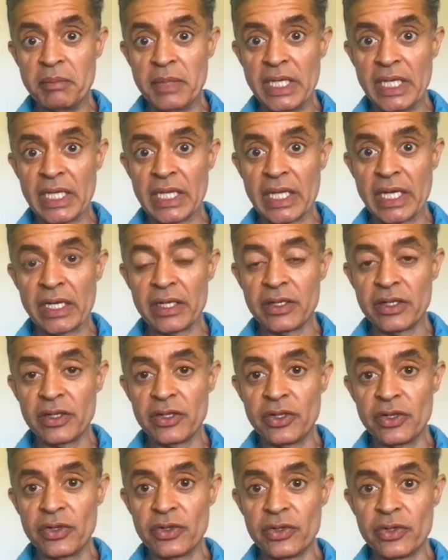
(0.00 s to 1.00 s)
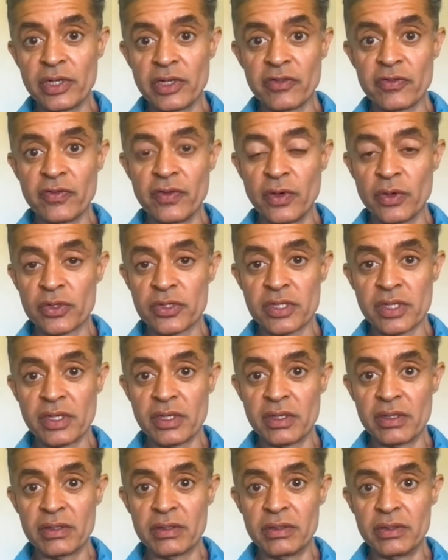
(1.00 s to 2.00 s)
meaning that you have folks
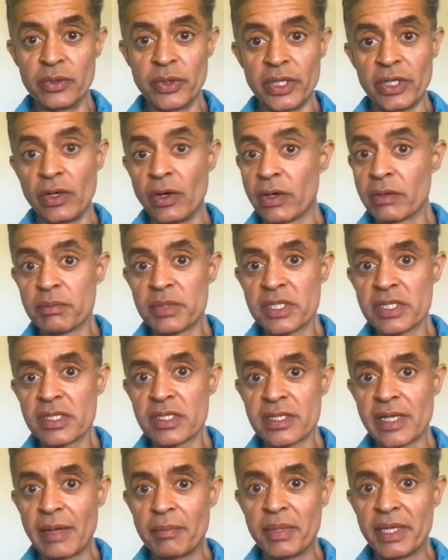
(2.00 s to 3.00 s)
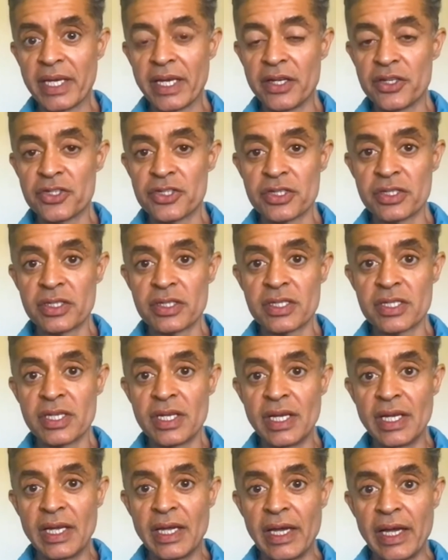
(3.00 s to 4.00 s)
that are doing non-business applications,
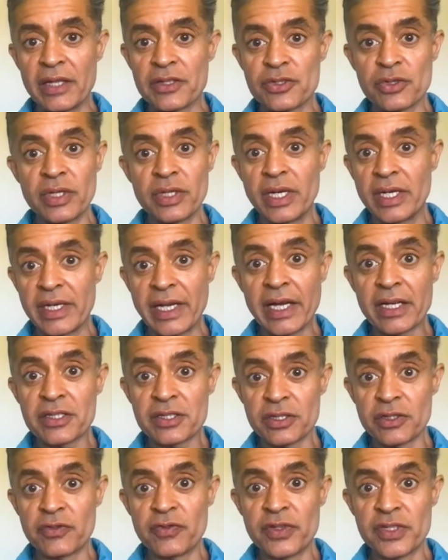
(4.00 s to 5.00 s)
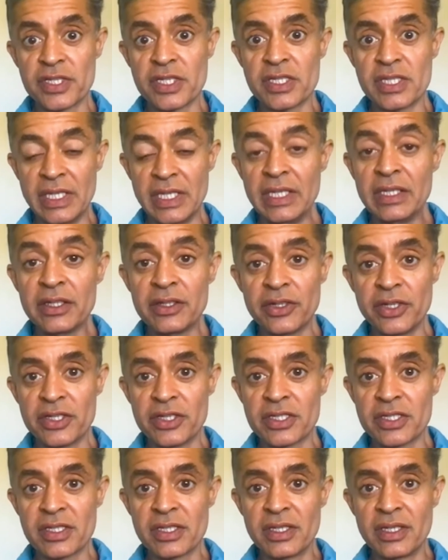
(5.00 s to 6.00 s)
and so the attack surface has
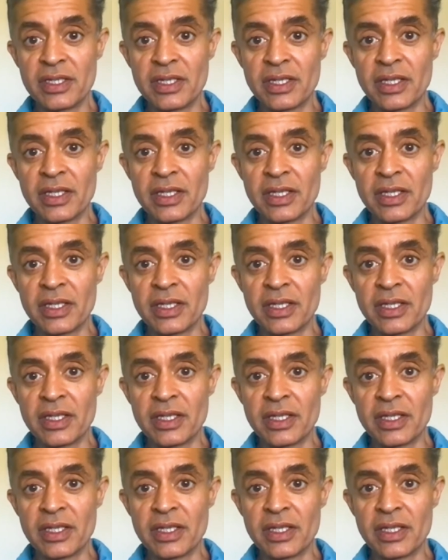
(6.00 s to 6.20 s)
increased.